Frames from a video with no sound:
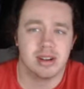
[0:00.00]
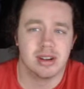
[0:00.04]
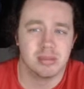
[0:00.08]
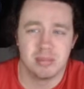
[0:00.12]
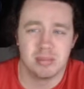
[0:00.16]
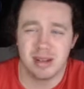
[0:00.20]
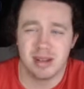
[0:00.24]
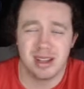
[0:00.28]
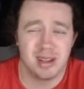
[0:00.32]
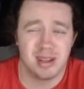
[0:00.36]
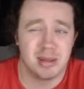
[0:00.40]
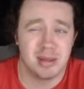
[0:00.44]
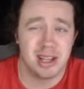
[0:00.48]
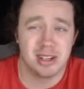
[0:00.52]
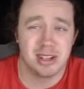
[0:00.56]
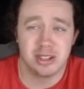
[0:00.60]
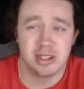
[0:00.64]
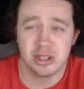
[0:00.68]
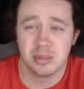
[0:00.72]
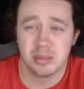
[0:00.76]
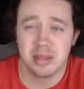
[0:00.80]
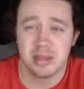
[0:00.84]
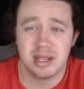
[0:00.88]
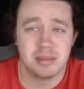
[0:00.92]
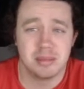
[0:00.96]
by a little
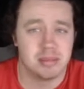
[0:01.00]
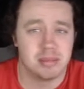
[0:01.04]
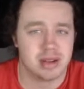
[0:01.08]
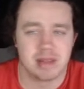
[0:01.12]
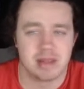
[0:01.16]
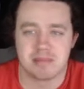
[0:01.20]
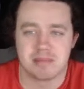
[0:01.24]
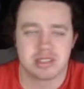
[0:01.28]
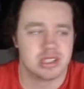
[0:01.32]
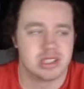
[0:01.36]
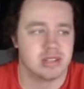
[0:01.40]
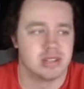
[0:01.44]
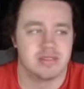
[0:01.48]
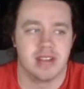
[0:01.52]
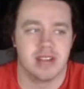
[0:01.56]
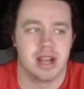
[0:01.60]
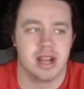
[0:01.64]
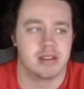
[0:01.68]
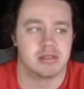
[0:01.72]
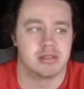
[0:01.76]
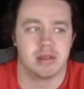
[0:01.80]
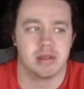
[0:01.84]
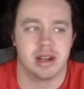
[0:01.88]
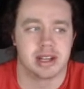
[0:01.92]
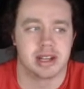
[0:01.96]
bit, but I'm still fine with
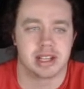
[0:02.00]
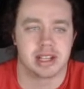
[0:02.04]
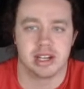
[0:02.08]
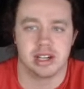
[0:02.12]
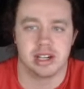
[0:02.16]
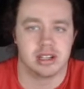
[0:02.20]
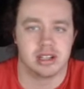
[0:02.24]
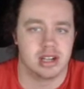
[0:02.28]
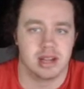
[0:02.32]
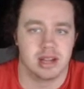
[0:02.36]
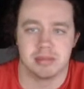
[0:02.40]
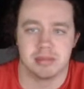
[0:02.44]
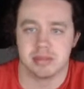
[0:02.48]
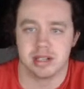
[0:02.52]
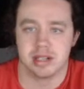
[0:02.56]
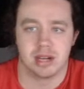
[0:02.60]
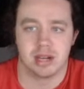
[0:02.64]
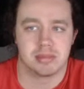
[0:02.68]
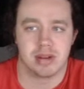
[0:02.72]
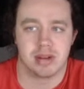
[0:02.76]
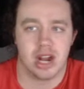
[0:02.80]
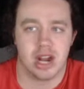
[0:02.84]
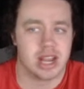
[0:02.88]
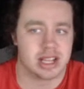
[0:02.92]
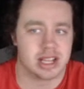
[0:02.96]
Reddick here. I'll
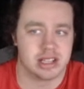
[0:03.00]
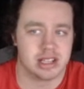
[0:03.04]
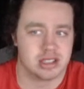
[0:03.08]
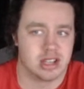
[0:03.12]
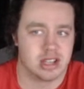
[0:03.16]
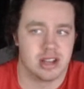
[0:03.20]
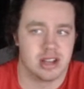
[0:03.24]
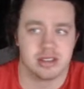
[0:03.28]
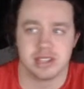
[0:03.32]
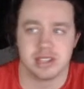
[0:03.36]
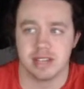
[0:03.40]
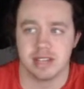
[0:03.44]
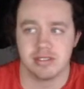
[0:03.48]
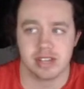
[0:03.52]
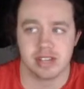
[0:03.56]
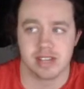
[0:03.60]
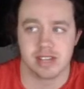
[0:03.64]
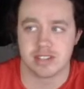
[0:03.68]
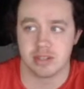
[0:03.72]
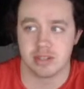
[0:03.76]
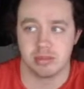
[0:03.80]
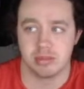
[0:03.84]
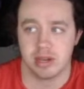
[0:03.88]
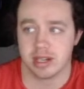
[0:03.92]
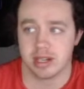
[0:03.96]
definitely have
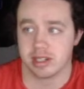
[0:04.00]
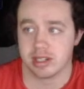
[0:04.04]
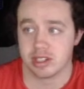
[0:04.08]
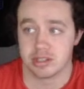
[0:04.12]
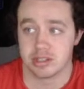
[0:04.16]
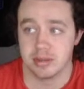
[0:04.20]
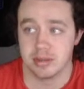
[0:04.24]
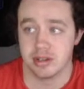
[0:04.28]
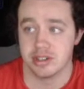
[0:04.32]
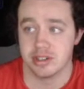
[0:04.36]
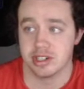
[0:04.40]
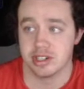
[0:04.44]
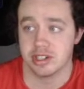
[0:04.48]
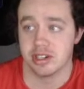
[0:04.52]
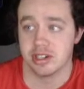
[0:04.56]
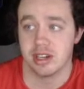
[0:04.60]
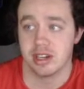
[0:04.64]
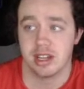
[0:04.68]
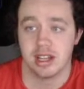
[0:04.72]
some Reddick exposure.